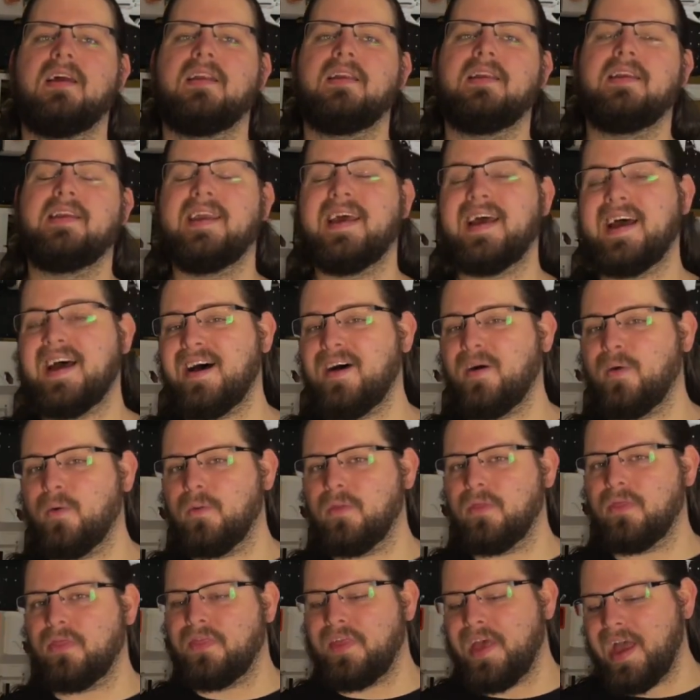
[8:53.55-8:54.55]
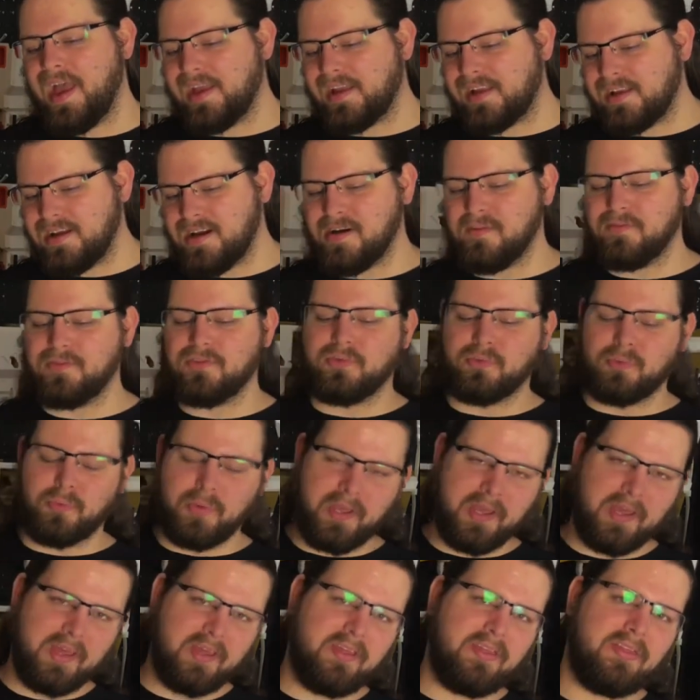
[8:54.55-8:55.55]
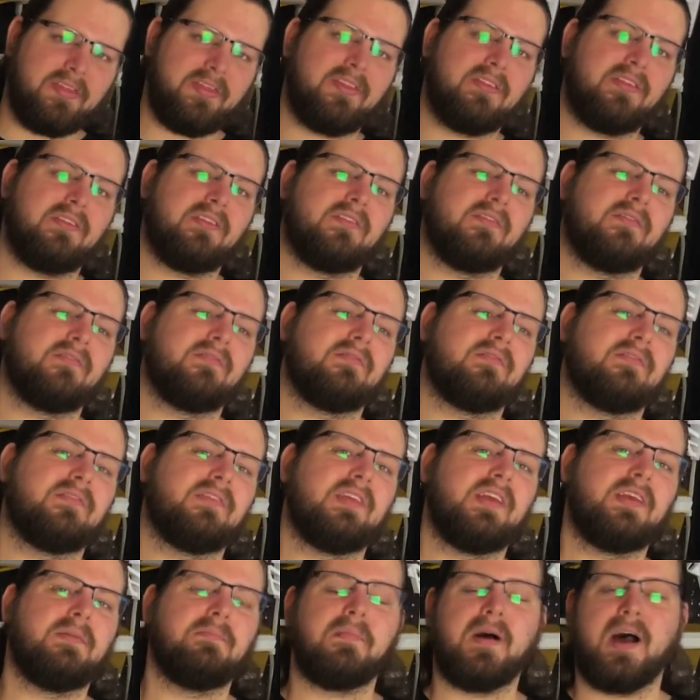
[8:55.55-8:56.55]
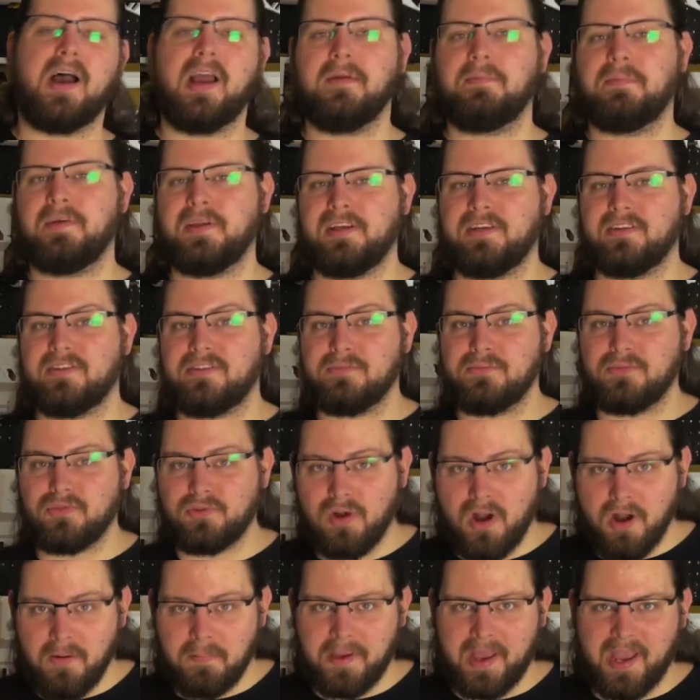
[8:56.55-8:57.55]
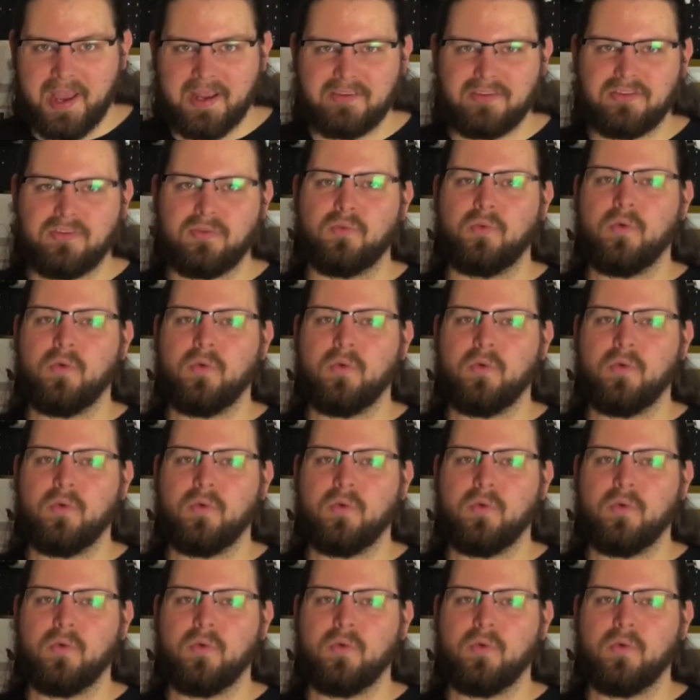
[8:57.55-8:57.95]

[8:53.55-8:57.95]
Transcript: Now, that comes with, in my opinion, some drawbacks.